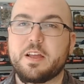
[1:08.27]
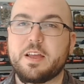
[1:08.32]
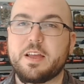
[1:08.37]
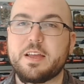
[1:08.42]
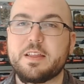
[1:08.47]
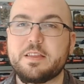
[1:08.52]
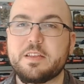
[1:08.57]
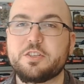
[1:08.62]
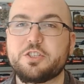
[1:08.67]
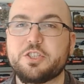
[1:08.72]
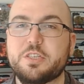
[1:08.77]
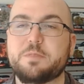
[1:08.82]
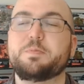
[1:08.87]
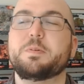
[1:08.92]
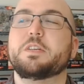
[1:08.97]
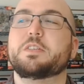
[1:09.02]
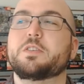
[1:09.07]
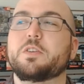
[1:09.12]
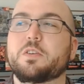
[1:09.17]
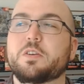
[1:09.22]
in the
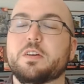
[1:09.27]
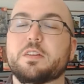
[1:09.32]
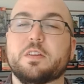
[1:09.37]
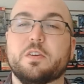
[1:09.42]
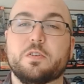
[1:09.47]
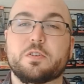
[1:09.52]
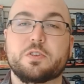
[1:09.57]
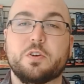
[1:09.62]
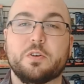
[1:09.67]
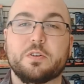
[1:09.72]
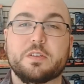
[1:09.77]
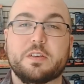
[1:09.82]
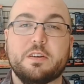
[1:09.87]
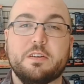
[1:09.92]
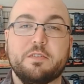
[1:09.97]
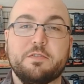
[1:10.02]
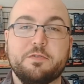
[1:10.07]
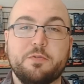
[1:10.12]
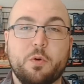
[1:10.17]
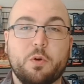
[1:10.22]
GP circuit, there is currently
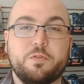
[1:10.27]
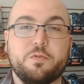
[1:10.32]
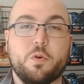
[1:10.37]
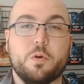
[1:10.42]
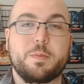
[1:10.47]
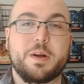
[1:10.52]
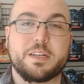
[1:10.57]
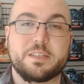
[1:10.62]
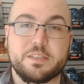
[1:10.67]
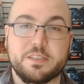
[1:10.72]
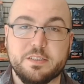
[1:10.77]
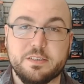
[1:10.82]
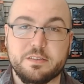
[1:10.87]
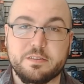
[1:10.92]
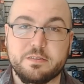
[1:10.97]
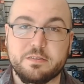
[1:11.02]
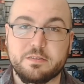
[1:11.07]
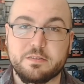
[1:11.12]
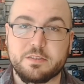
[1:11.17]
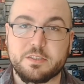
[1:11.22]
4 formats
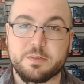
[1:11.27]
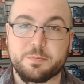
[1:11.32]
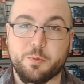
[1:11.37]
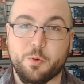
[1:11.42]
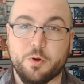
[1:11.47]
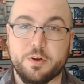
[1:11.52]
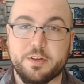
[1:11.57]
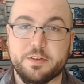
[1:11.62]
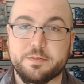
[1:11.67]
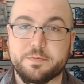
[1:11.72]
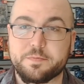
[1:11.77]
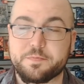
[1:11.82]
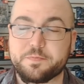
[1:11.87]
supported.